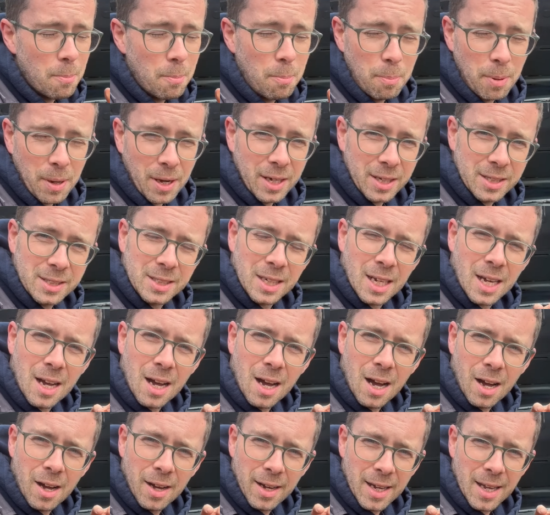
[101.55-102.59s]
but
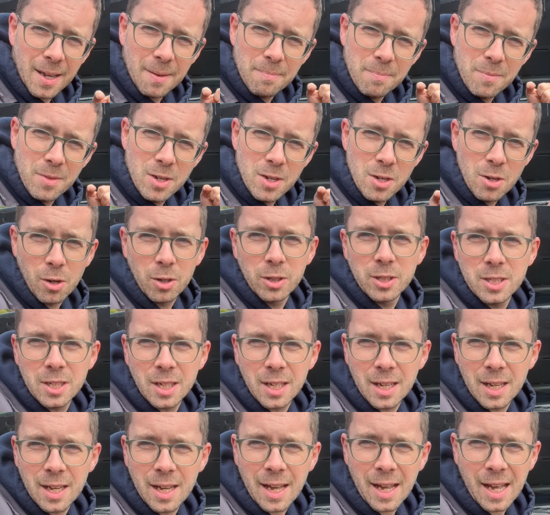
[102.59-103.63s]
I am not
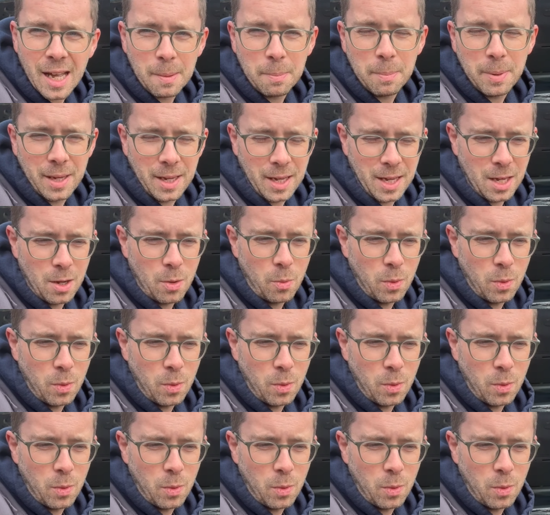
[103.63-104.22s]
happy